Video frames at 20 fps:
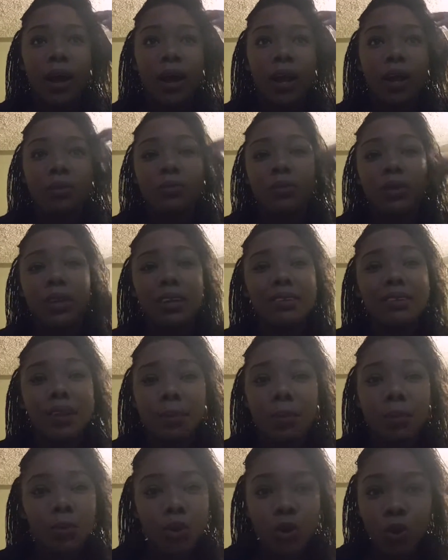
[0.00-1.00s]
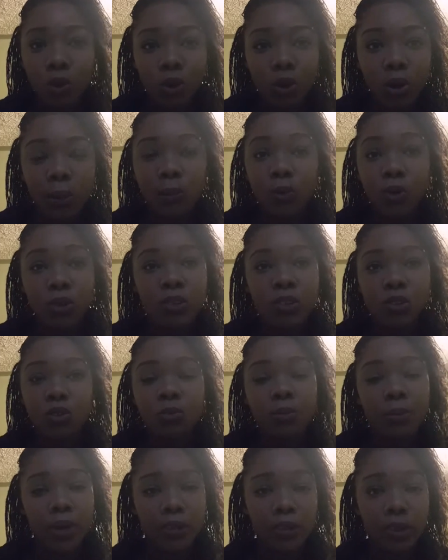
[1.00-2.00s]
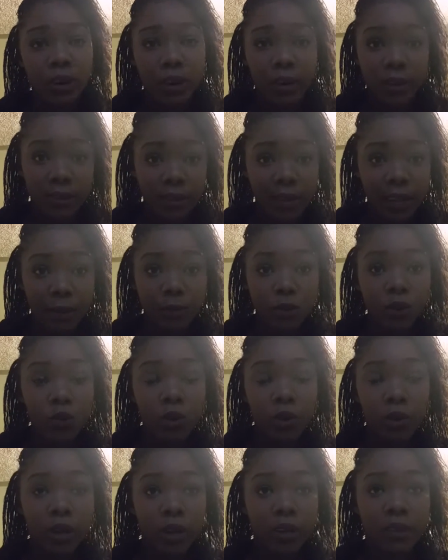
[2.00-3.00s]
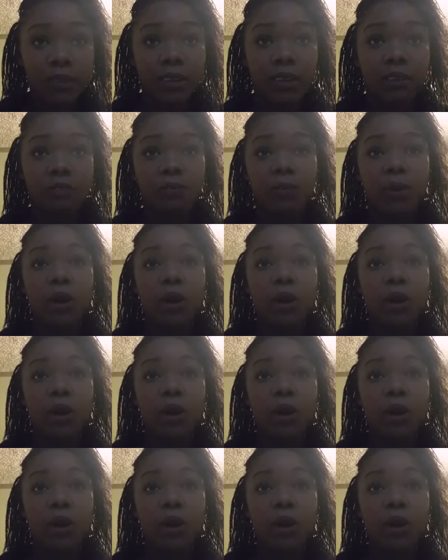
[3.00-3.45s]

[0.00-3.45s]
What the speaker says: Next time I'm going to do better next time, don't worry yourself.